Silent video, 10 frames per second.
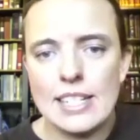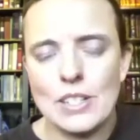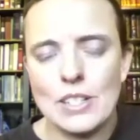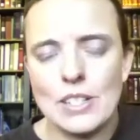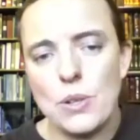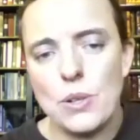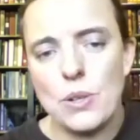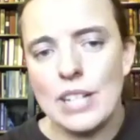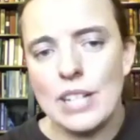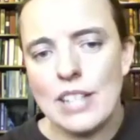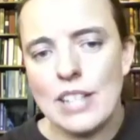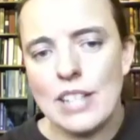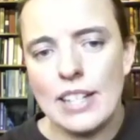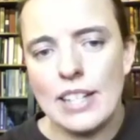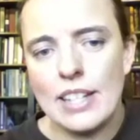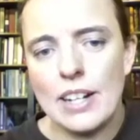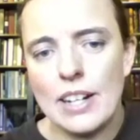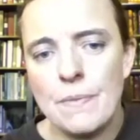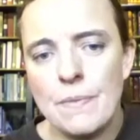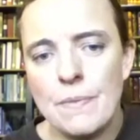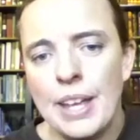There's tutorials on there.